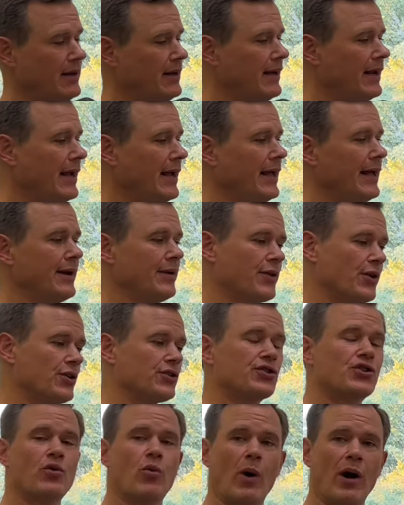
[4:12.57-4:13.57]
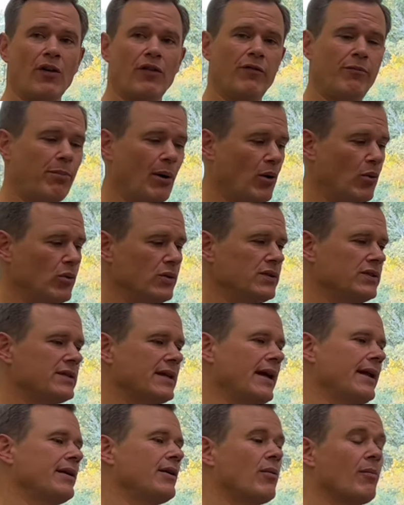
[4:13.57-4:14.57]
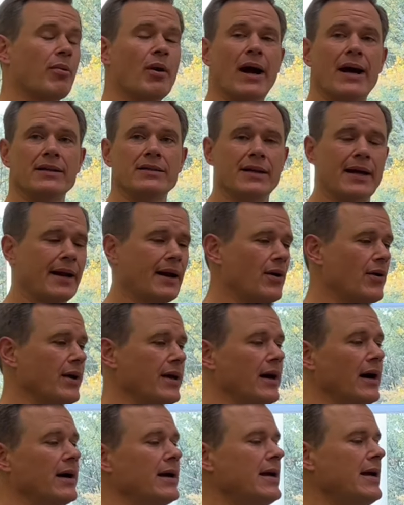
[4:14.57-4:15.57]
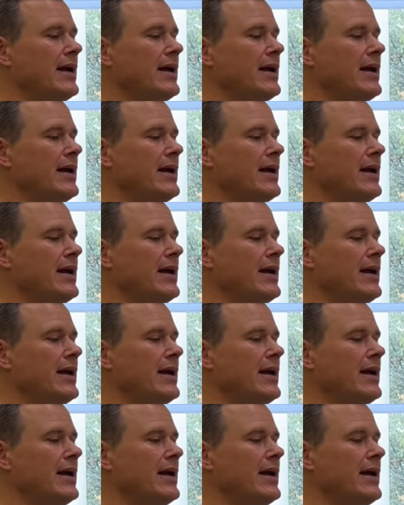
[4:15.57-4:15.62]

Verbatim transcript: And there's twelve bones that comprise that area.